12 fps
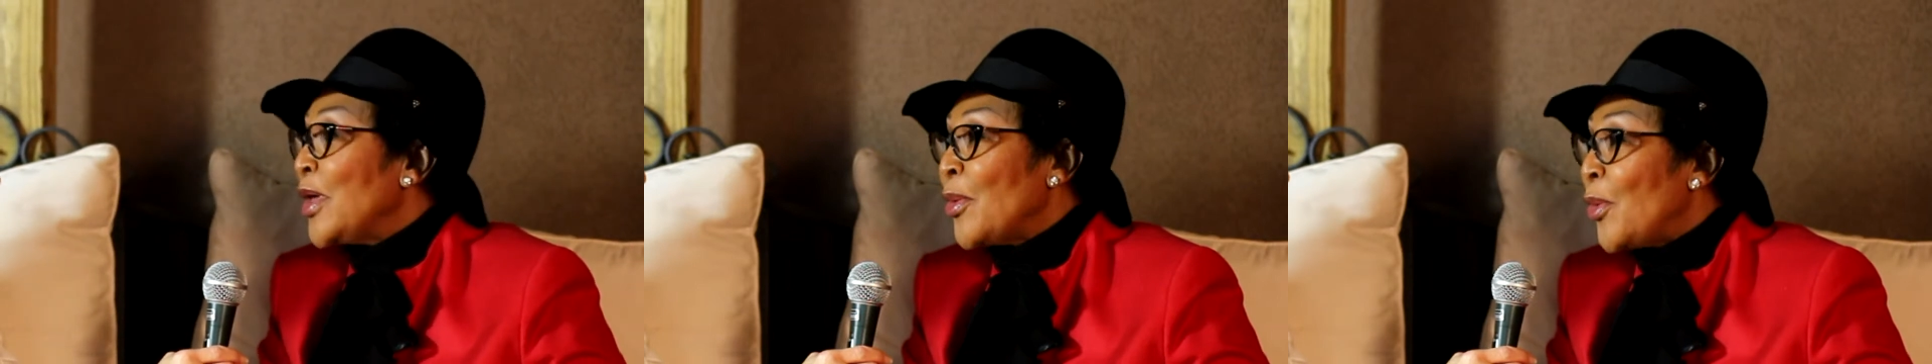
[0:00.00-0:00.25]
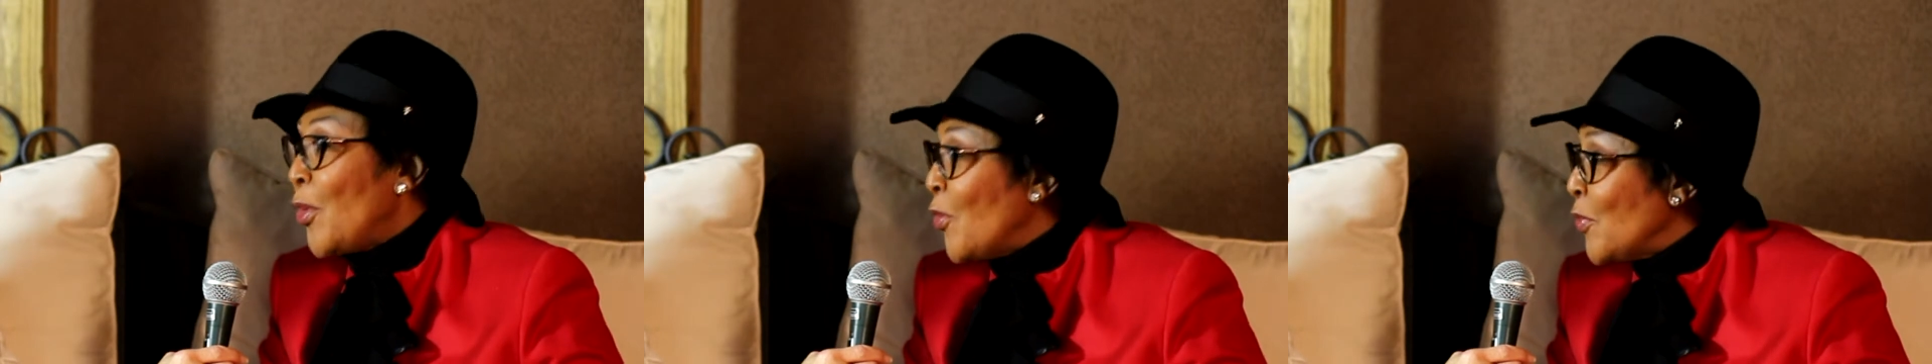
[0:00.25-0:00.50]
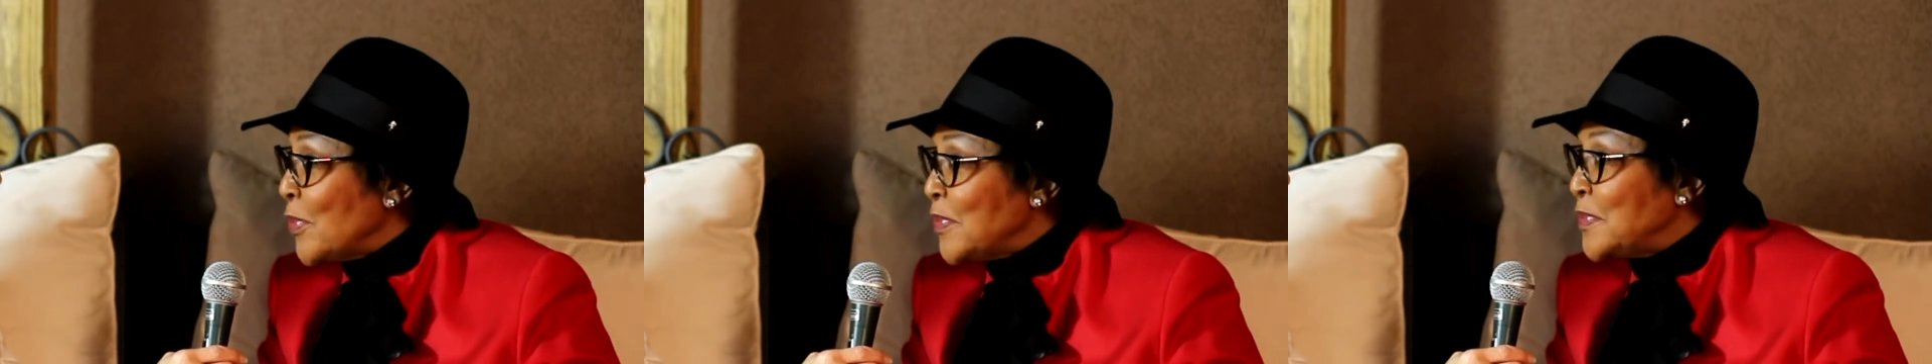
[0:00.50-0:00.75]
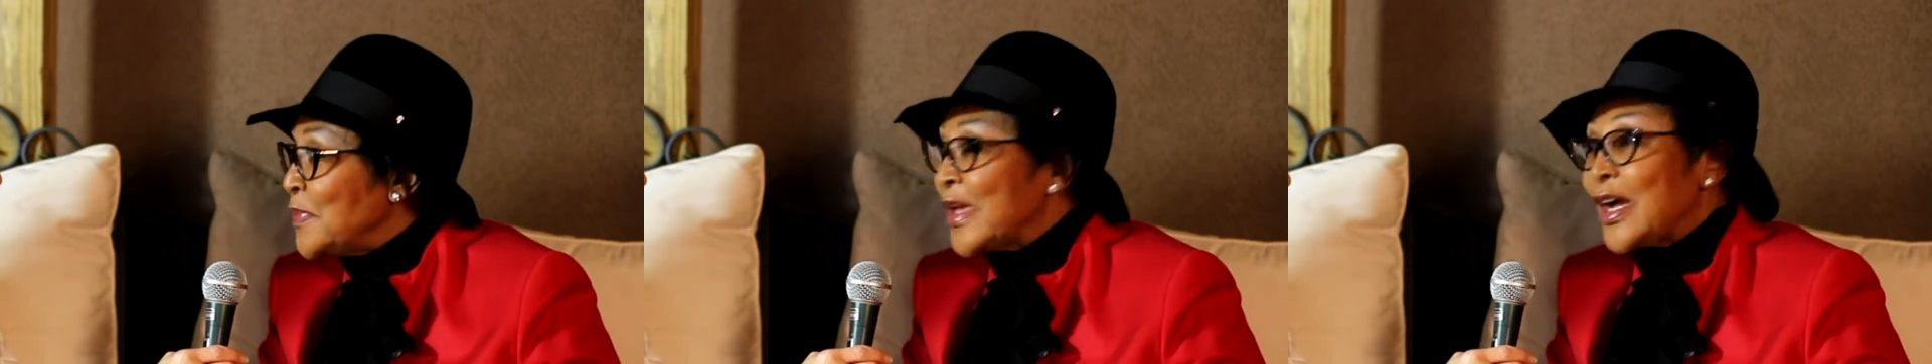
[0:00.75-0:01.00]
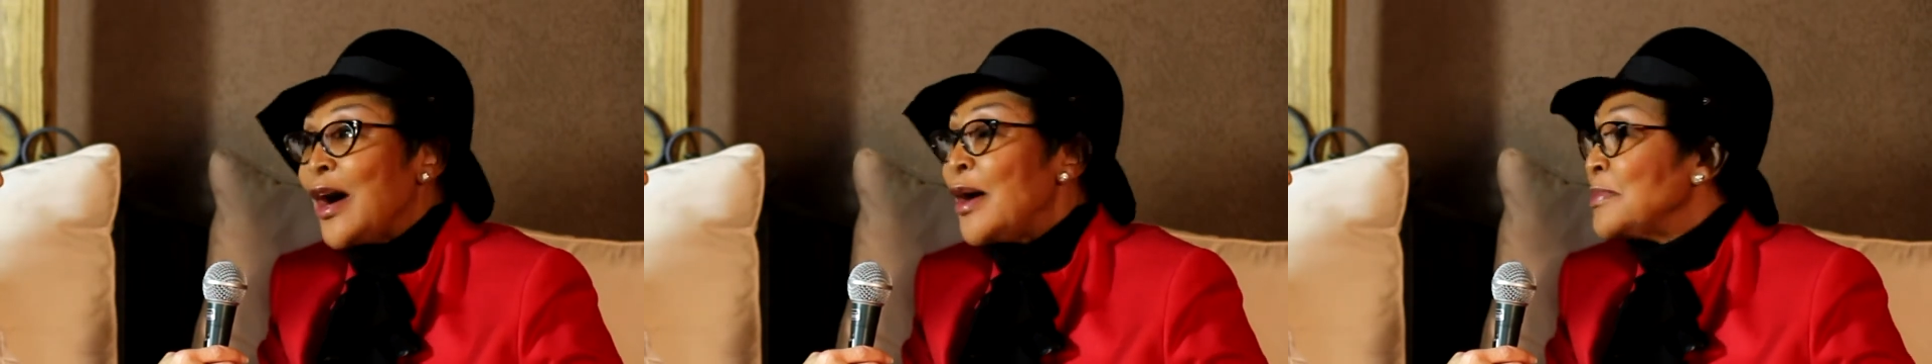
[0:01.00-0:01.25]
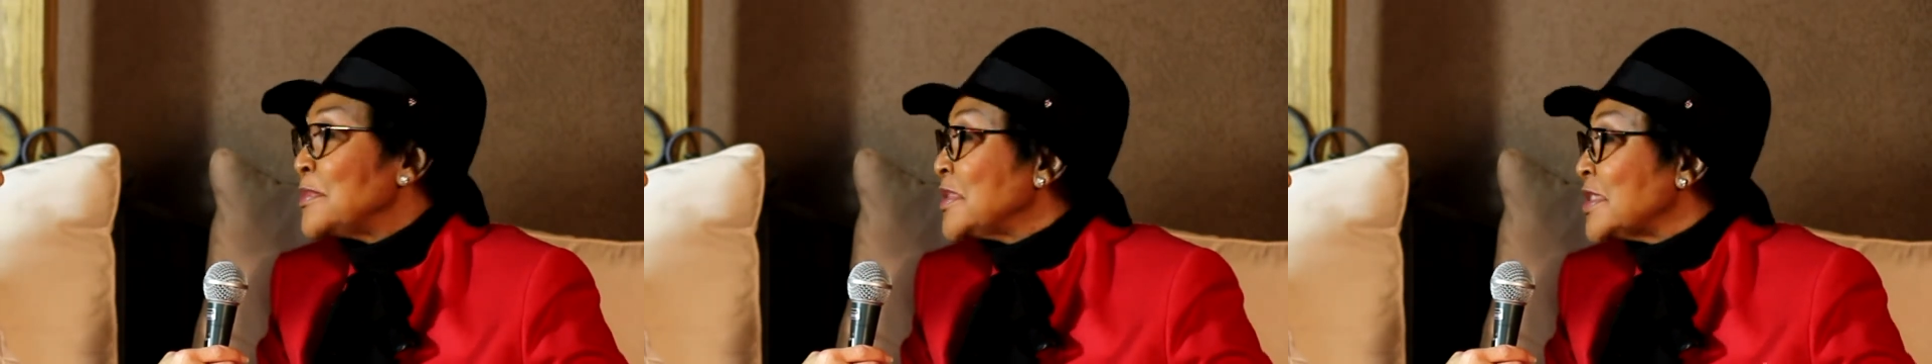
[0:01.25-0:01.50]
a home
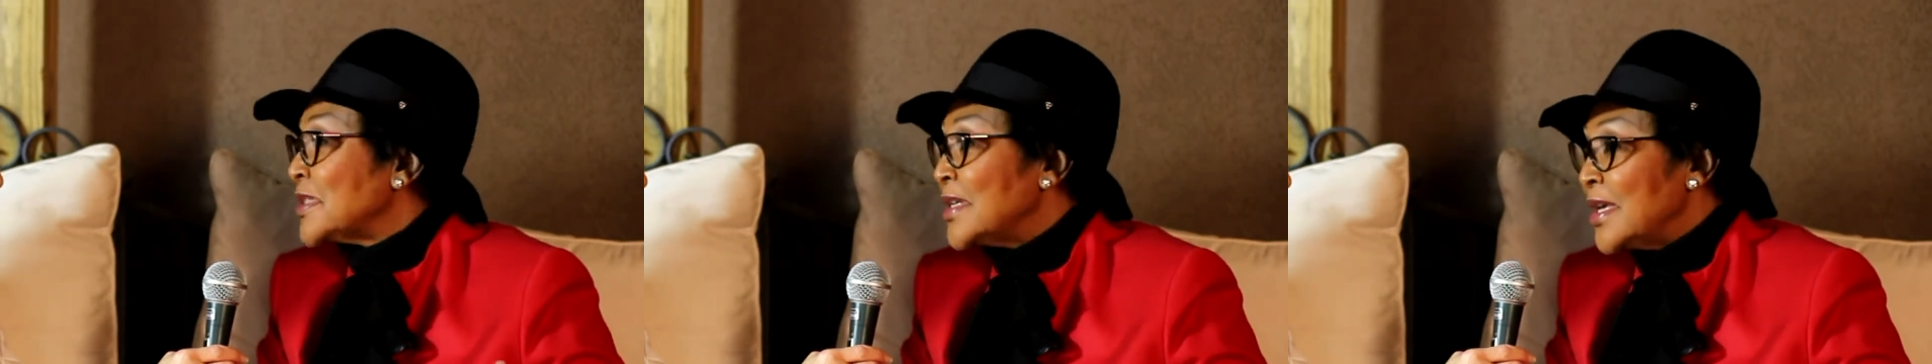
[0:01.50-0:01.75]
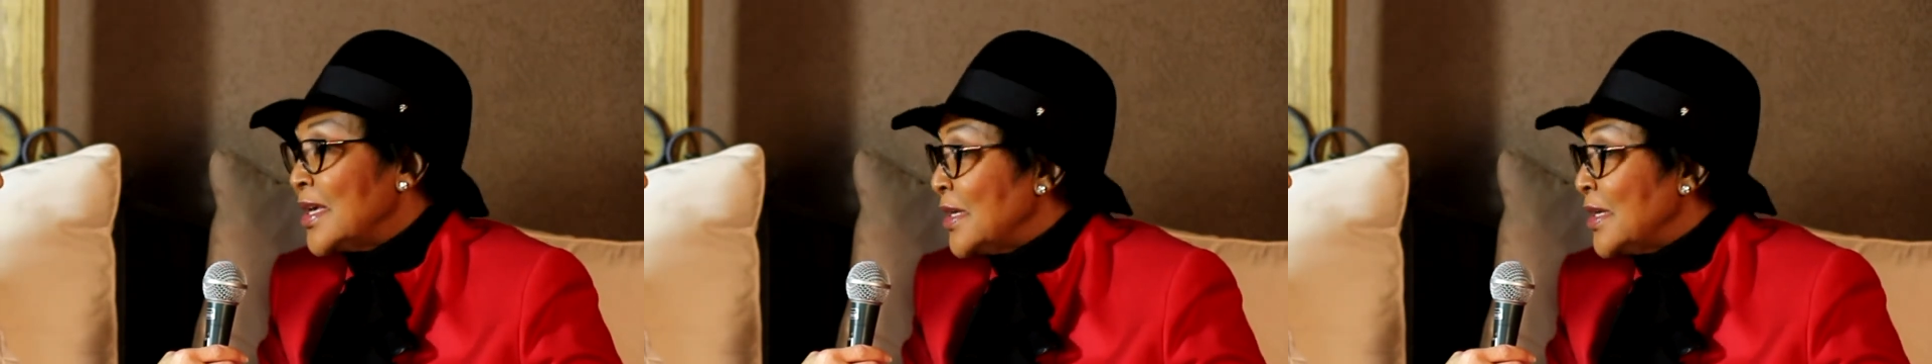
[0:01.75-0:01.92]
becomes